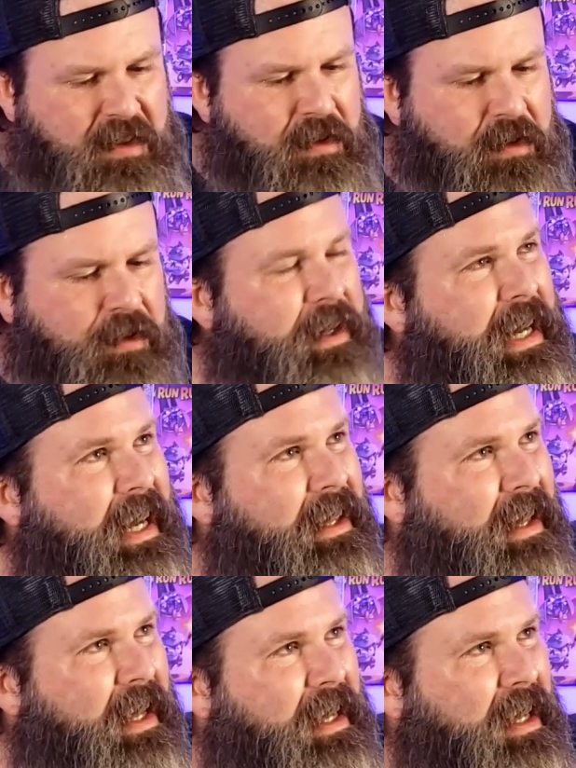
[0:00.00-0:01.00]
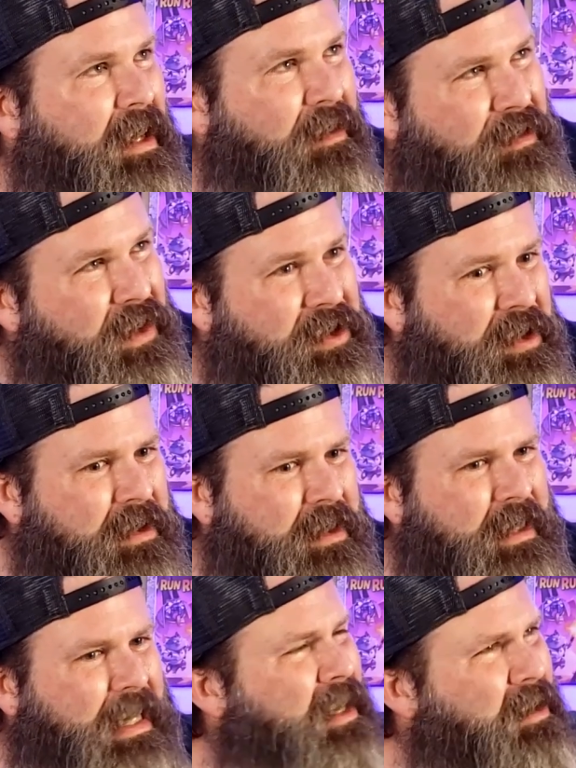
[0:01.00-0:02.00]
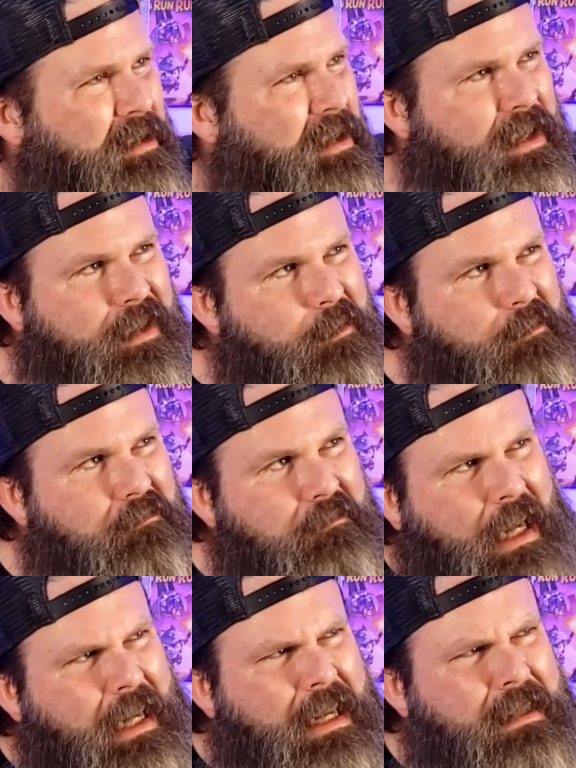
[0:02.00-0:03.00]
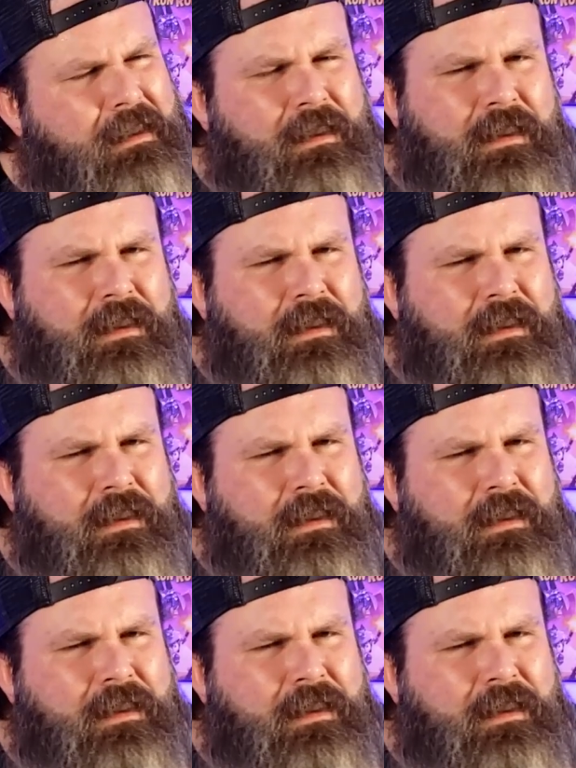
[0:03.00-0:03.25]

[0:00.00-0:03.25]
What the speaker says: to create like an efficient ecosystem, I guess